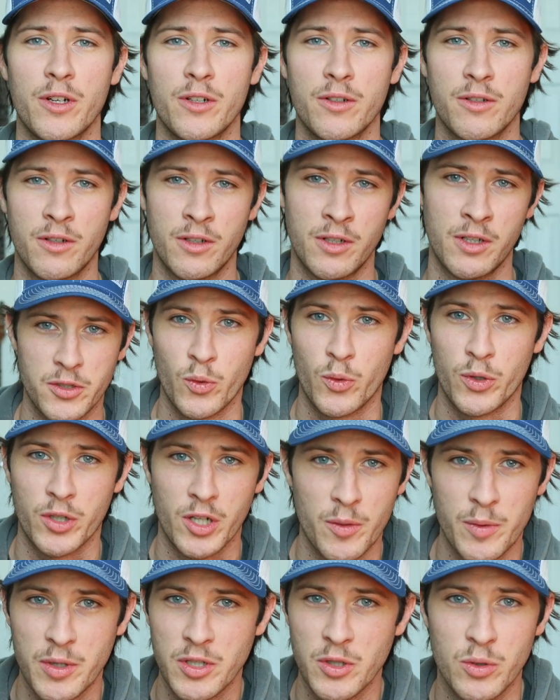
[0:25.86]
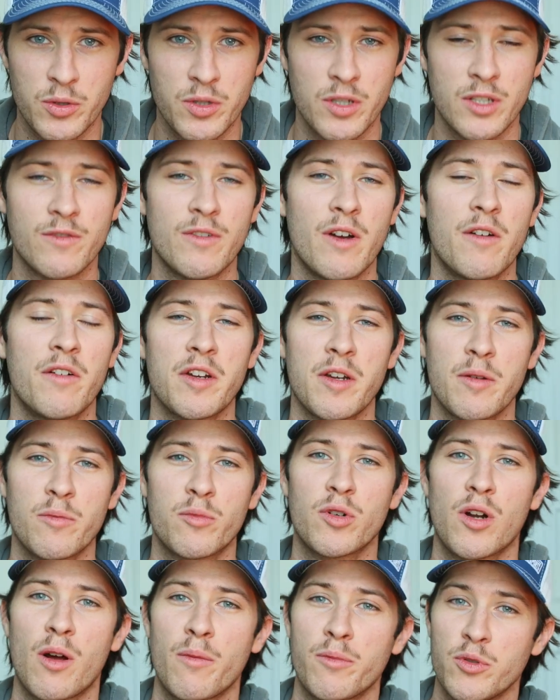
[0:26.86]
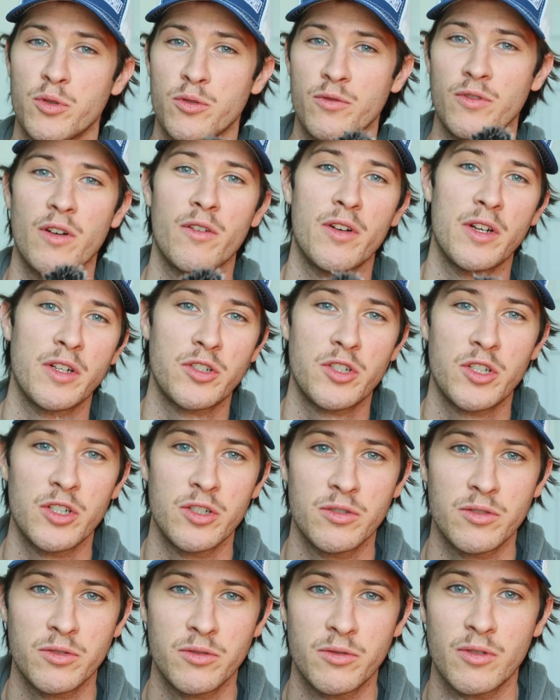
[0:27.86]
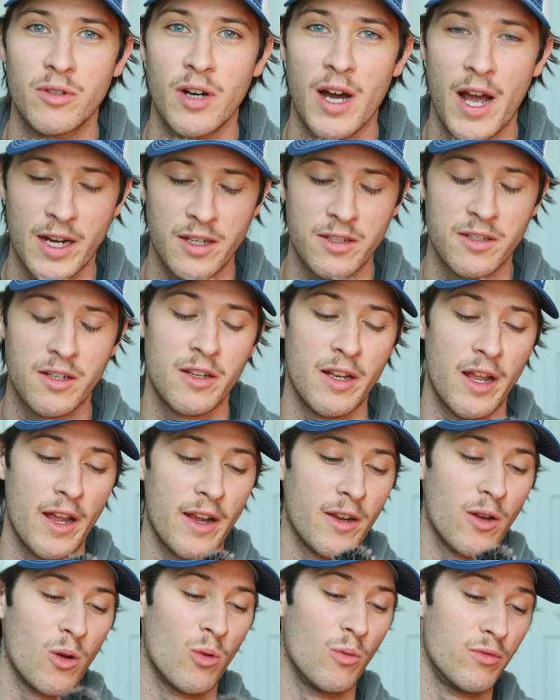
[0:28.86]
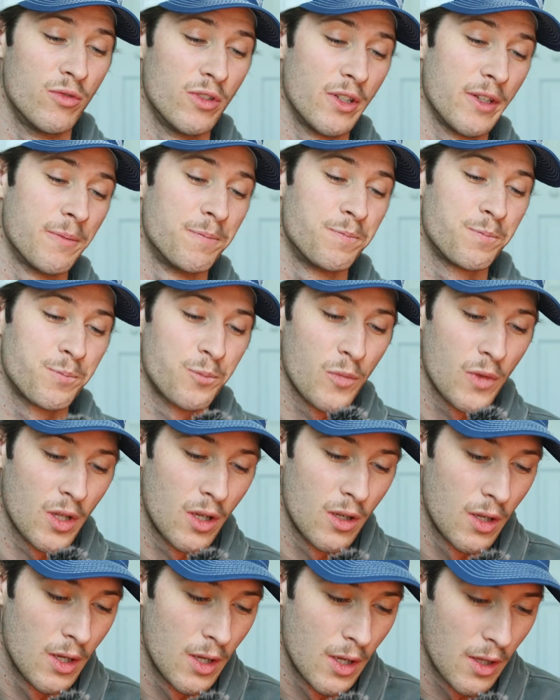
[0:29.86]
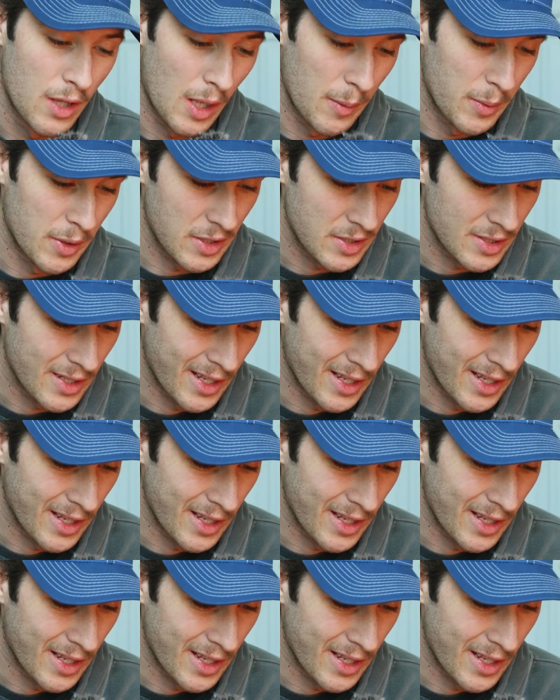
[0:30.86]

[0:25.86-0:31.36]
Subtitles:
here, so we're going to be doing this very impromptu, very chilled, relaxed today, hopefully. That being